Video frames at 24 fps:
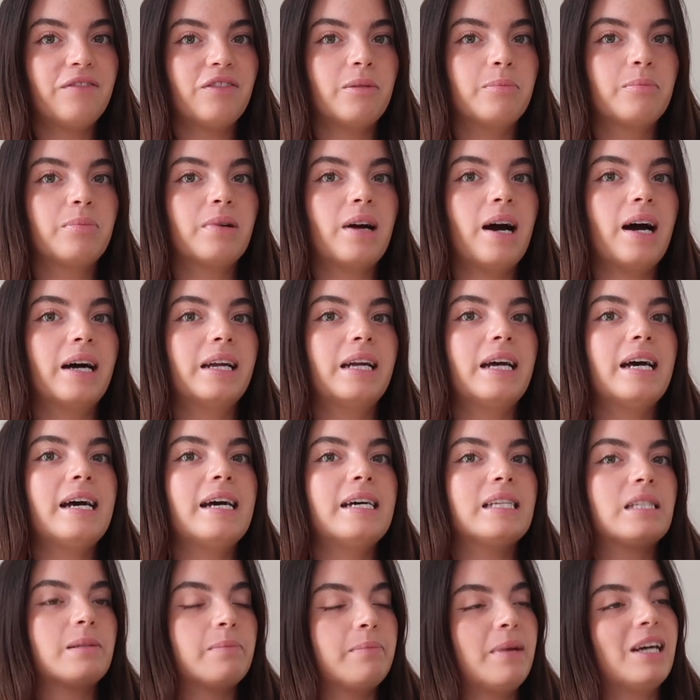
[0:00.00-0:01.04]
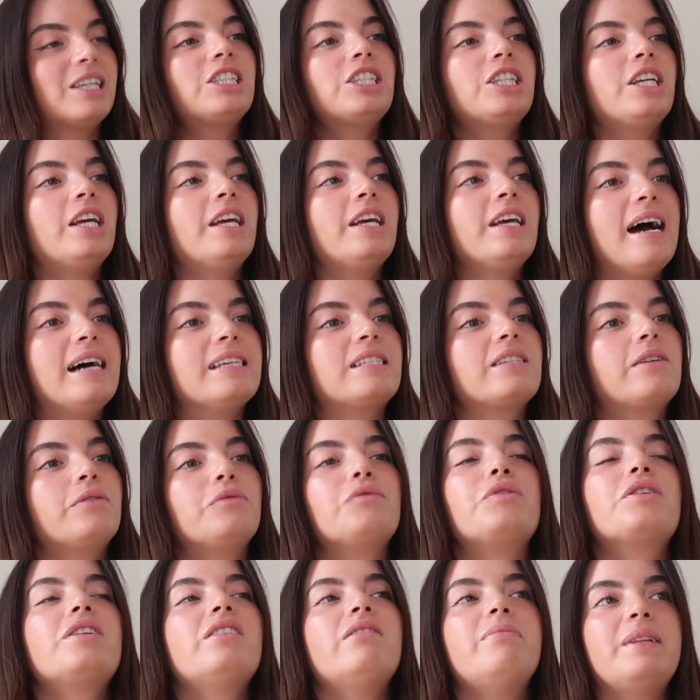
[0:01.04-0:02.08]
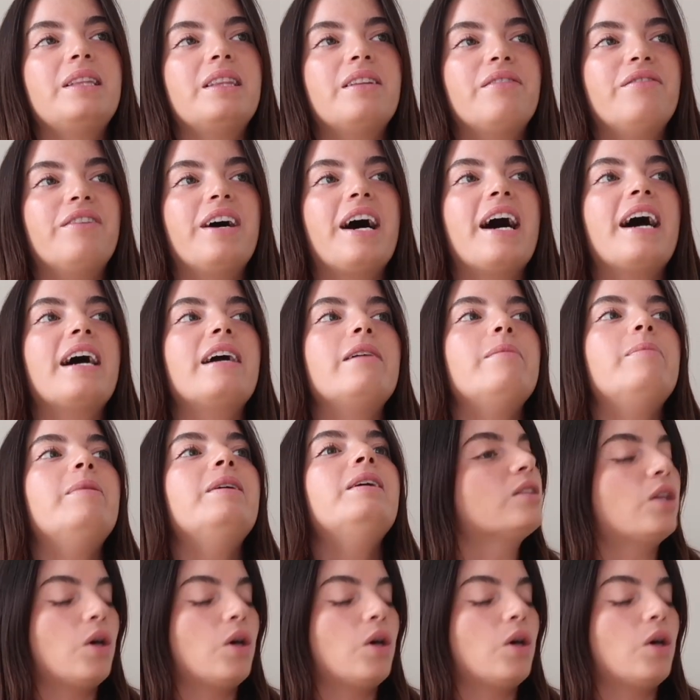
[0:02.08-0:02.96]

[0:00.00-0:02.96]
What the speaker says: from Prada as much as it would have been the vibe.